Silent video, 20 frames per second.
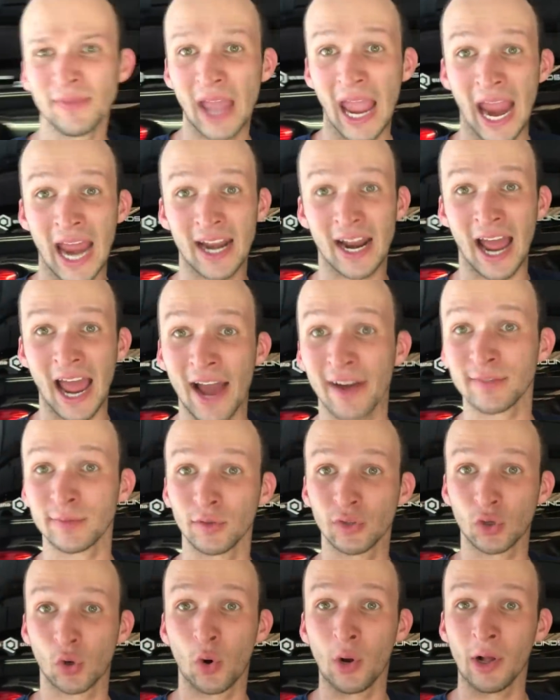And I have
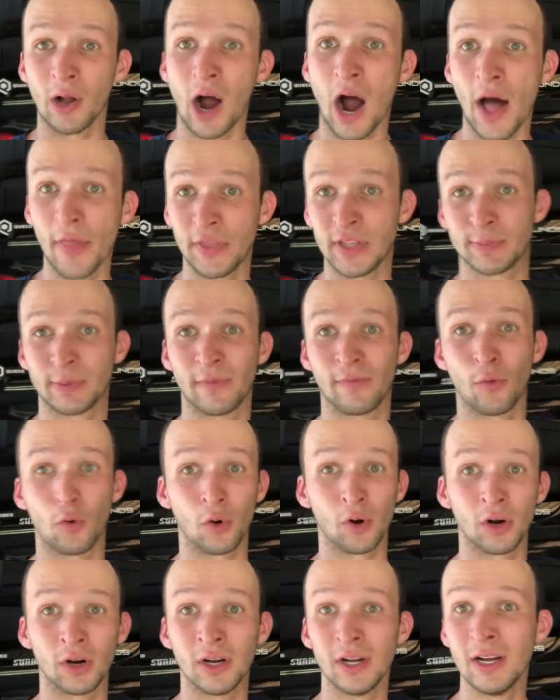smelled the coil on this
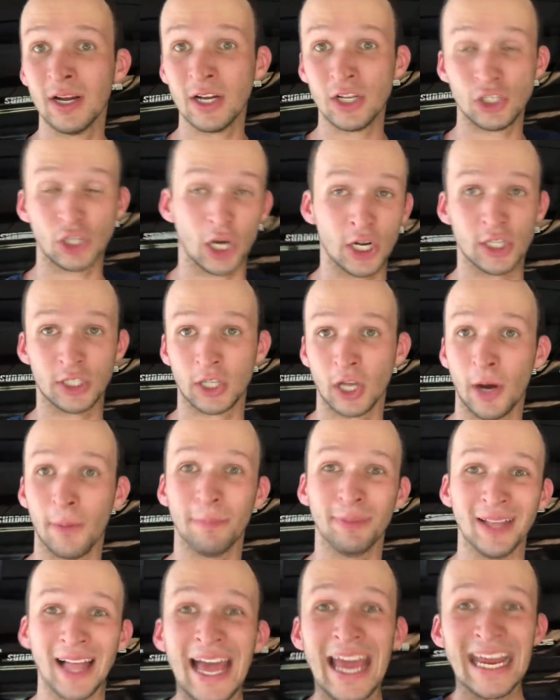before, just uh,
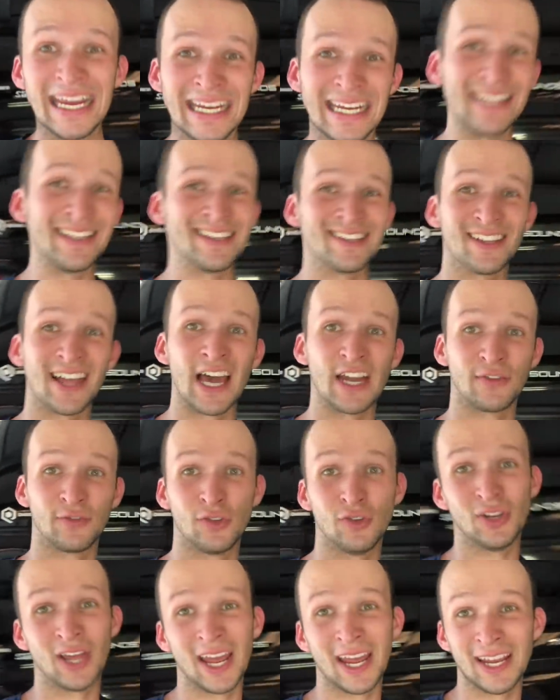playing it these last
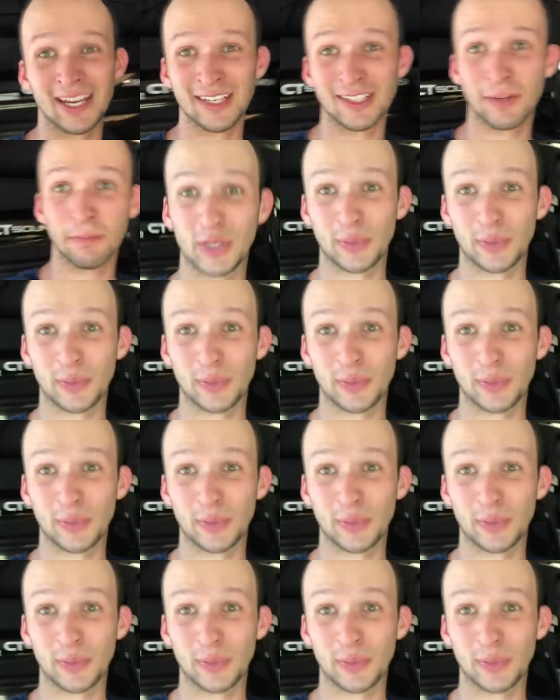few days.